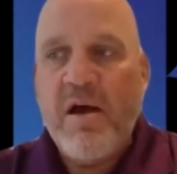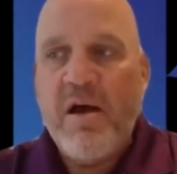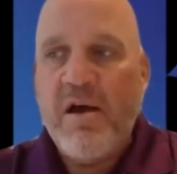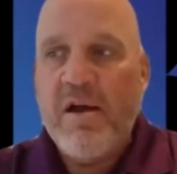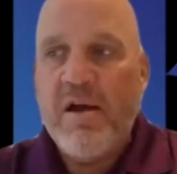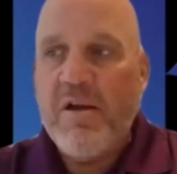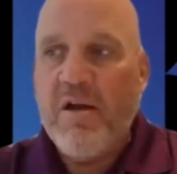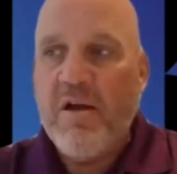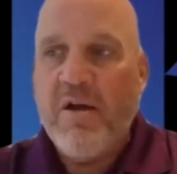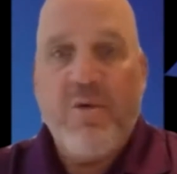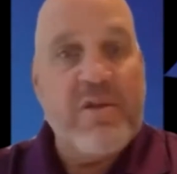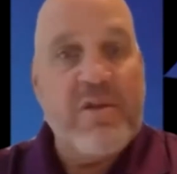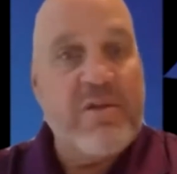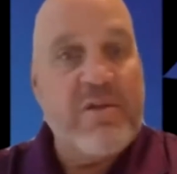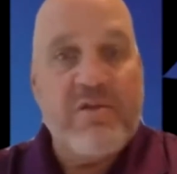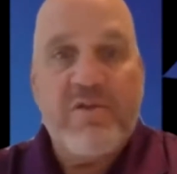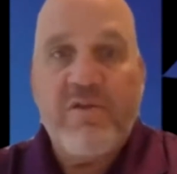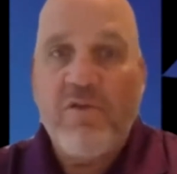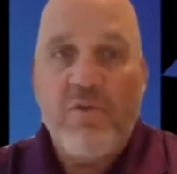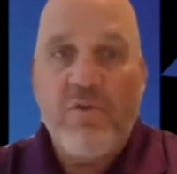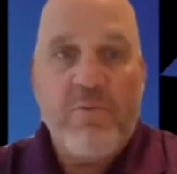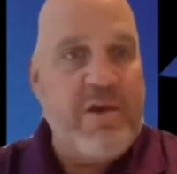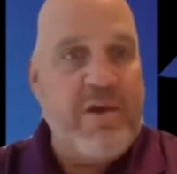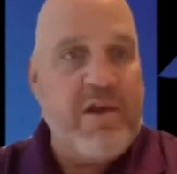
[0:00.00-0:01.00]
going to
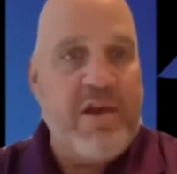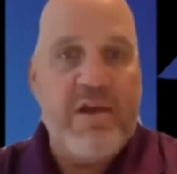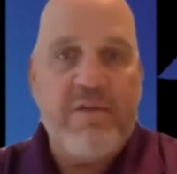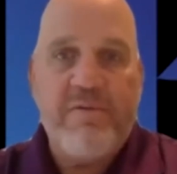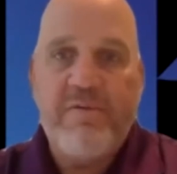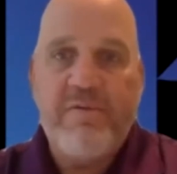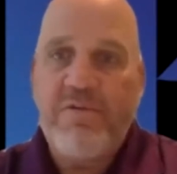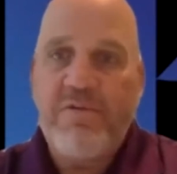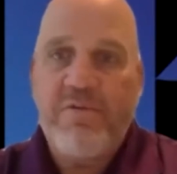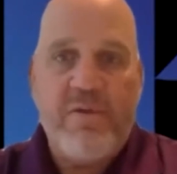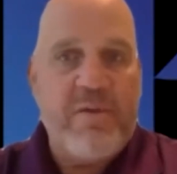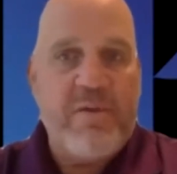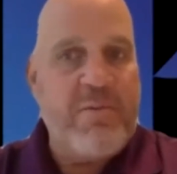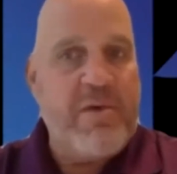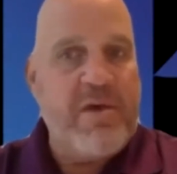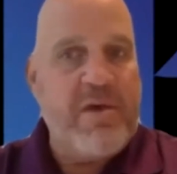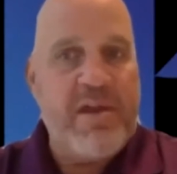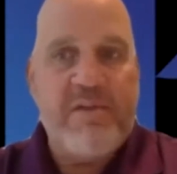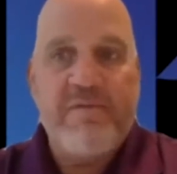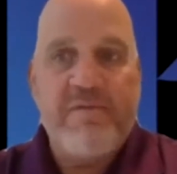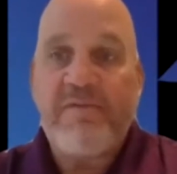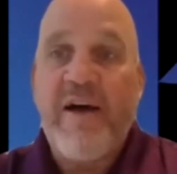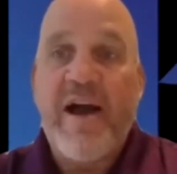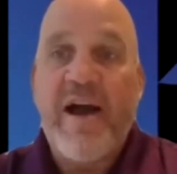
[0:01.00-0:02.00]
2 million, 3
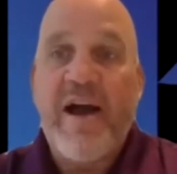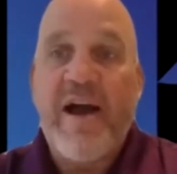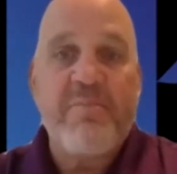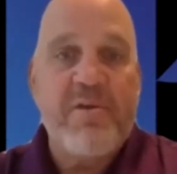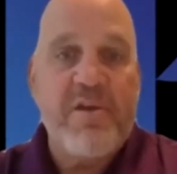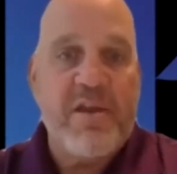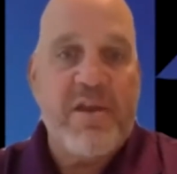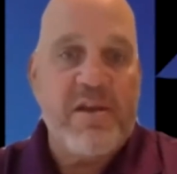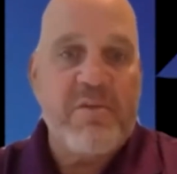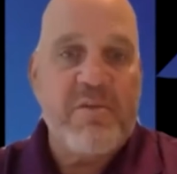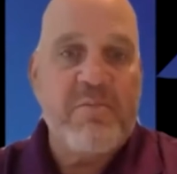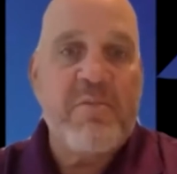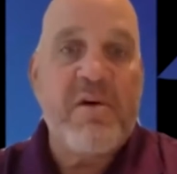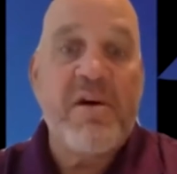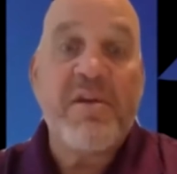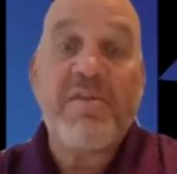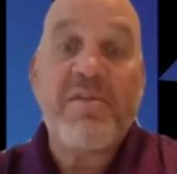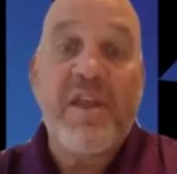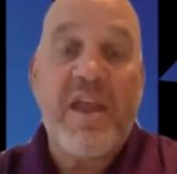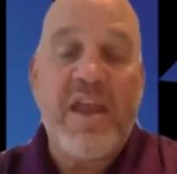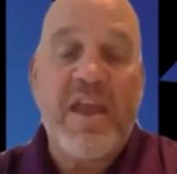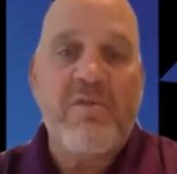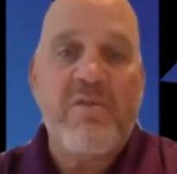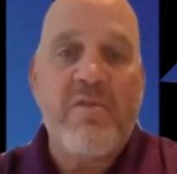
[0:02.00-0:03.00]
million, 5 million a
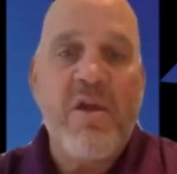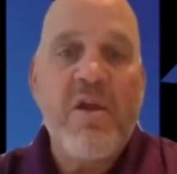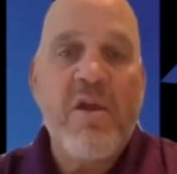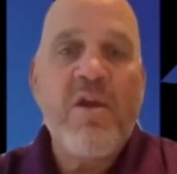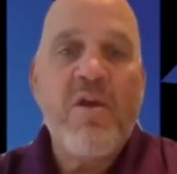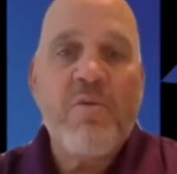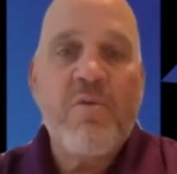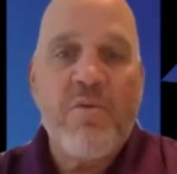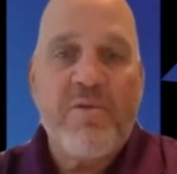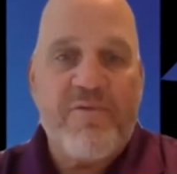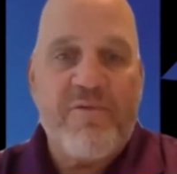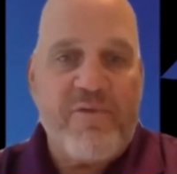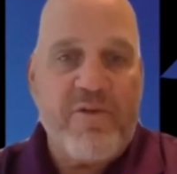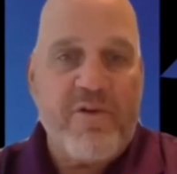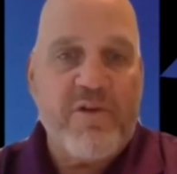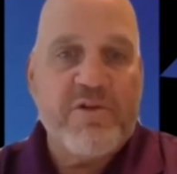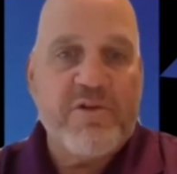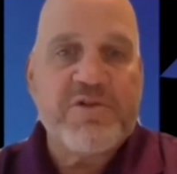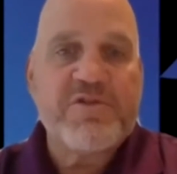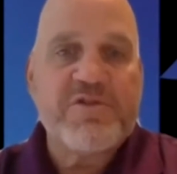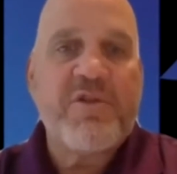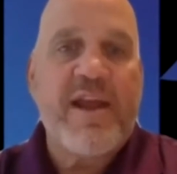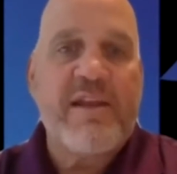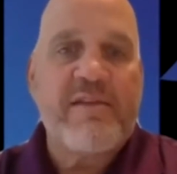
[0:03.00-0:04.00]
month in
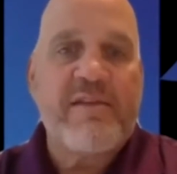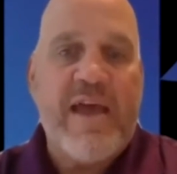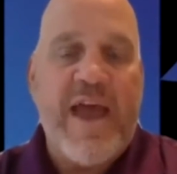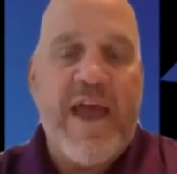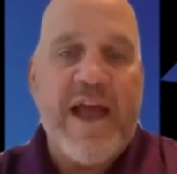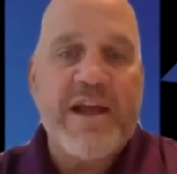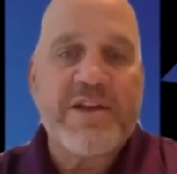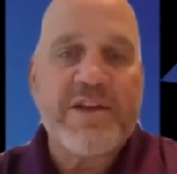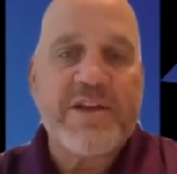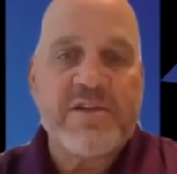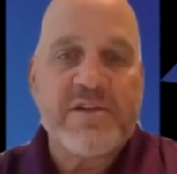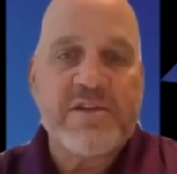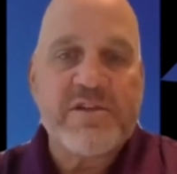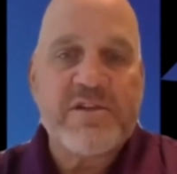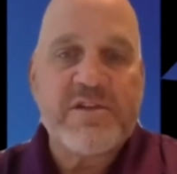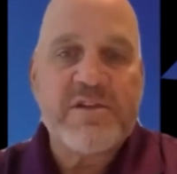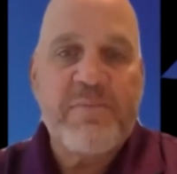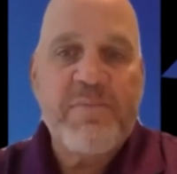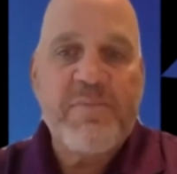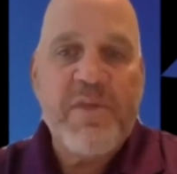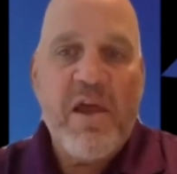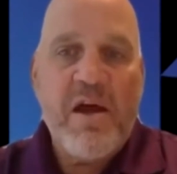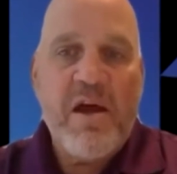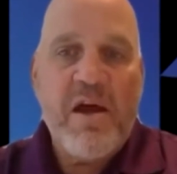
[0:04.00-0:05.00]
referral
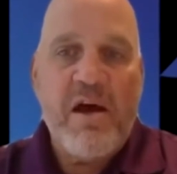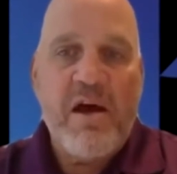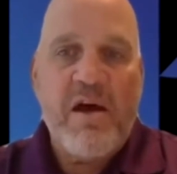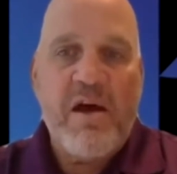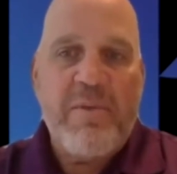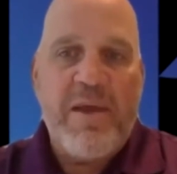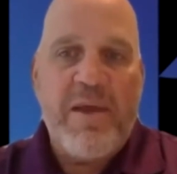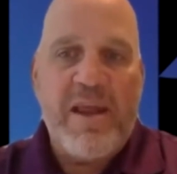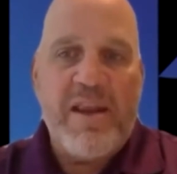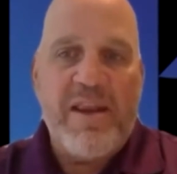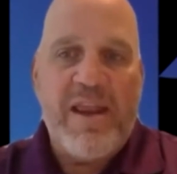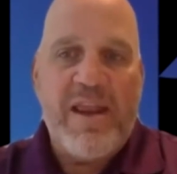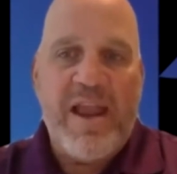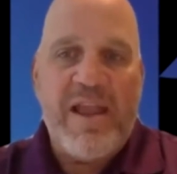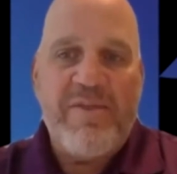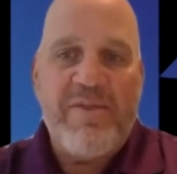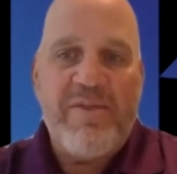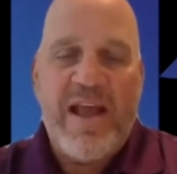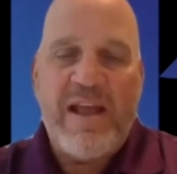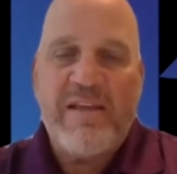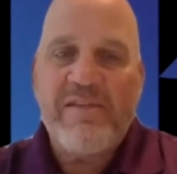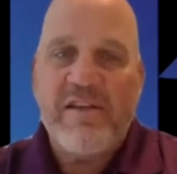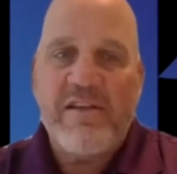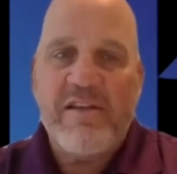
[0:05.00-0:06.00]
transactions. And
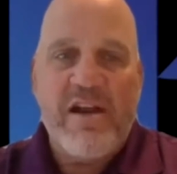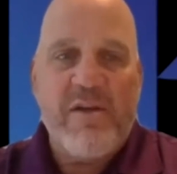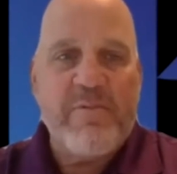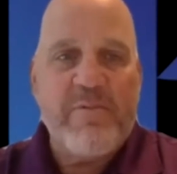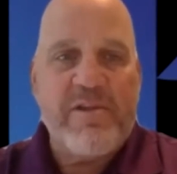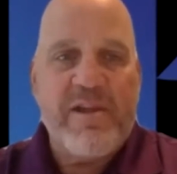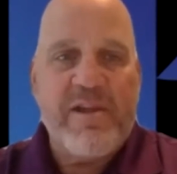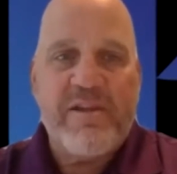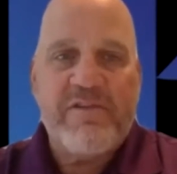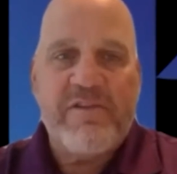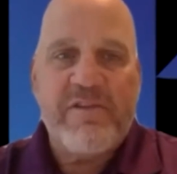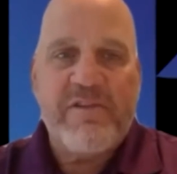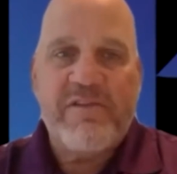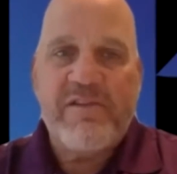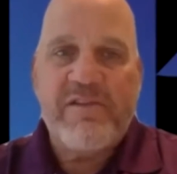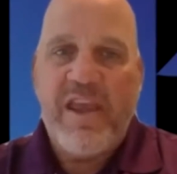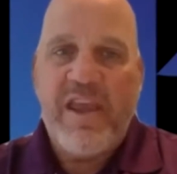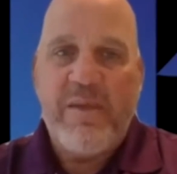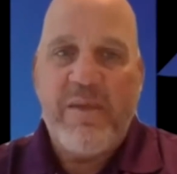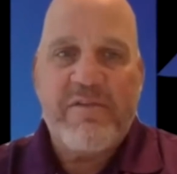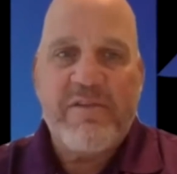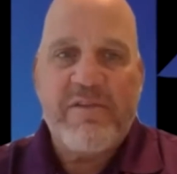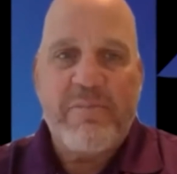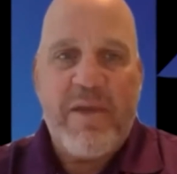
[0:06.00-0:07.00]
that's a number that just
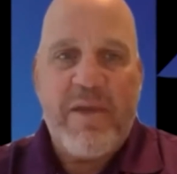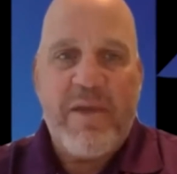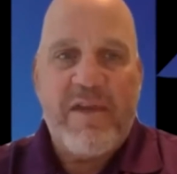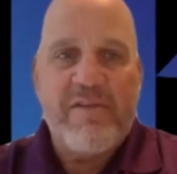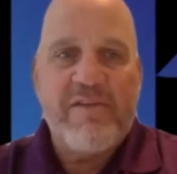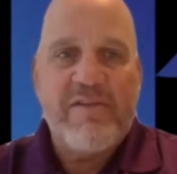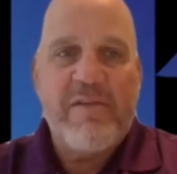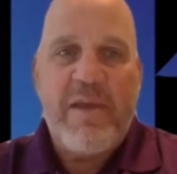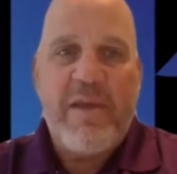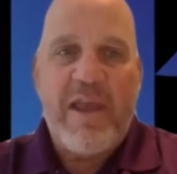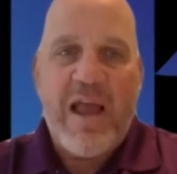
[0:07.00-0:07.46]
keeps amazing me,